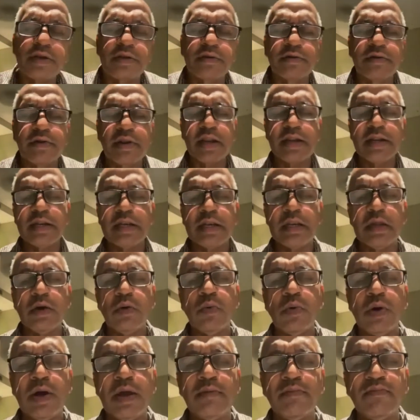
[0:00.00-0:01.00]
right
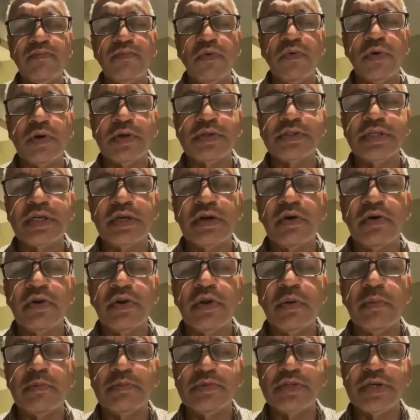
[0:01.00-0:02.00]
now i'm focusing on
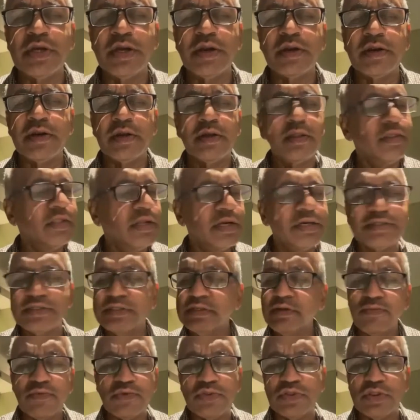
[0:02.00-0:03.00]
an object that is
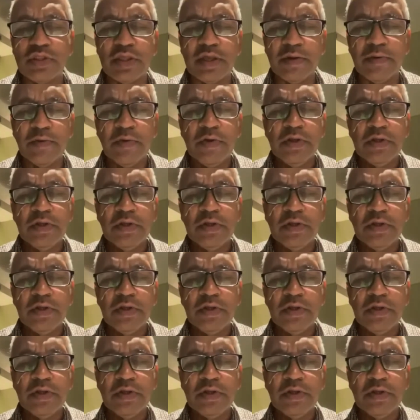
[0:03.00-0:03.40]
the vritti